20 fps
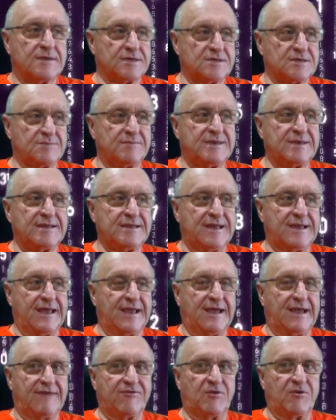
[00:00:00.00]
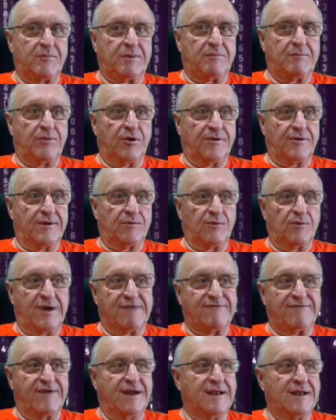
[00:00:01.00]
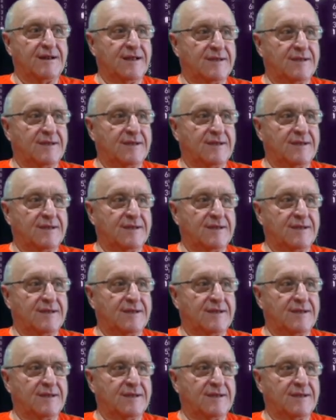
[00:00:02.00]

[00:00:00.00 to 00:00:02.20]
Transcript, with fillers: Doesn't mean they have to be both on Wi Fi.